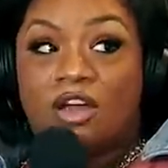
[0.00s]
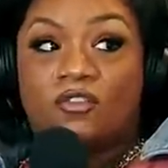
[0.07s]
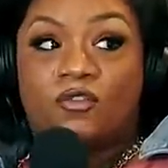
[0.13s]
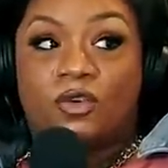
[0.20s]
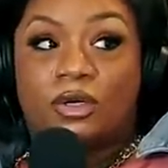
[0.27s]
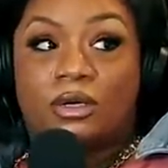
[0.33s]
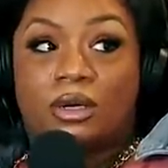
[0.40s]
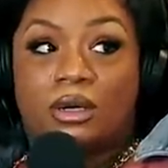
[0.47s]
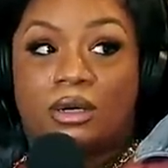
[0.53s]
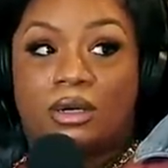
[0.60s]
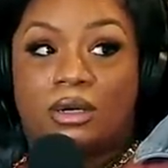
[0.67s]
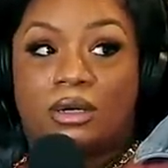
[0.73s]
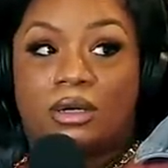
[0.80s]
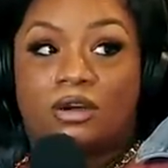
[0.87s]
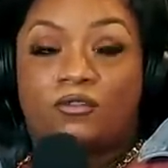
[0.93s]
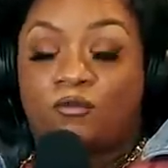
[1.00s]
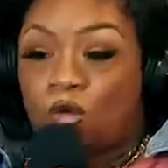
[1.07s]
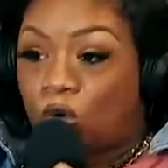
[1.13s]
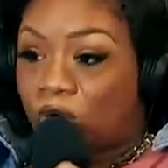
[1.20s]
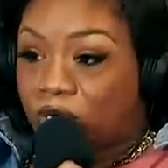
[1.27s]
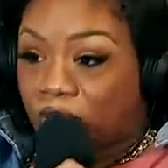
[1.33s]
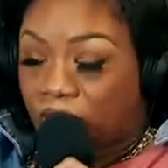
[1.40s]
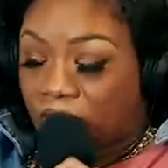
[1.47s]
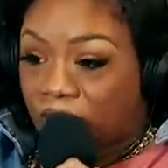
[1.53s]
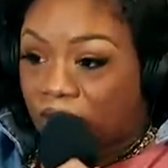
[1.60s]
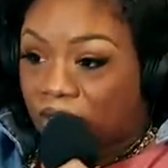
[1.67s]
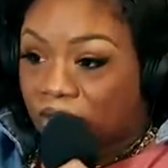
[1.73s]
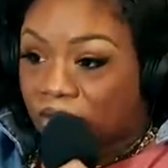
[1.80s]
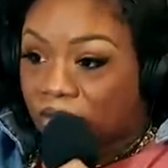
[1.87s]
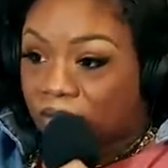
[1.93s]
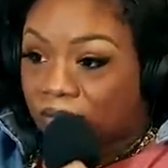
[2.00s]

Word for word: for uh, four kids?